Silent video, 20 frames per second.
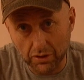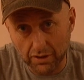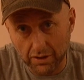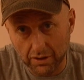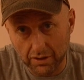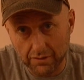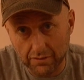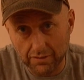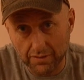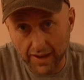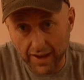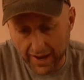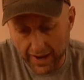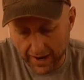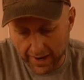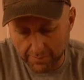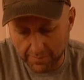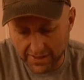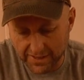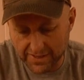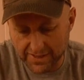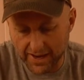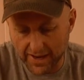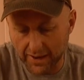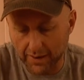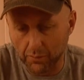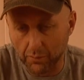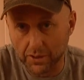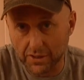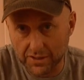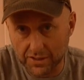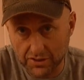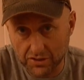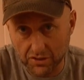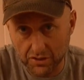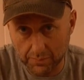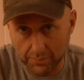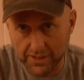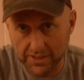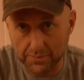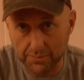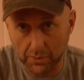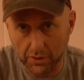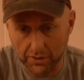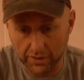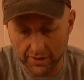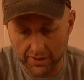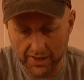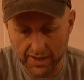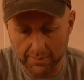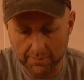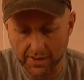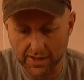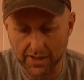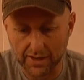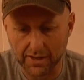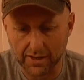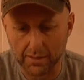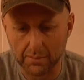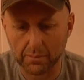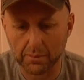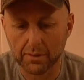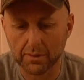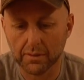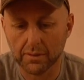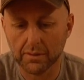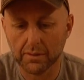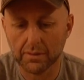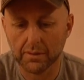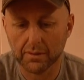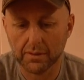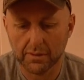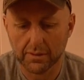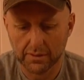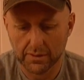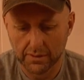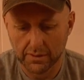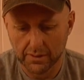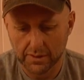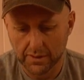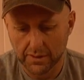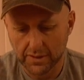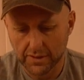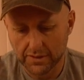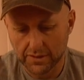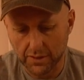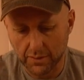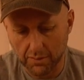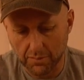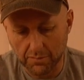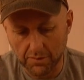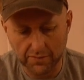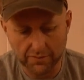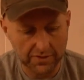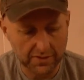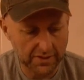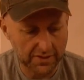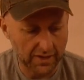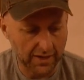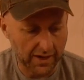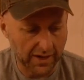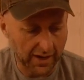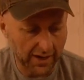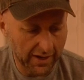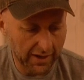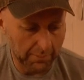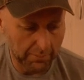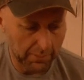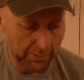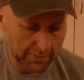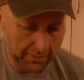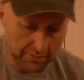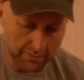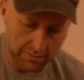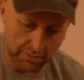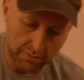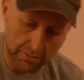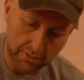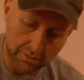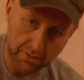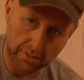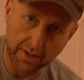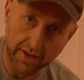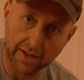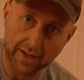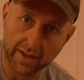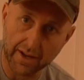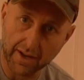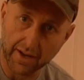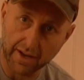on aiming downwards, it should be spot on aiming up. So we move the sight up at an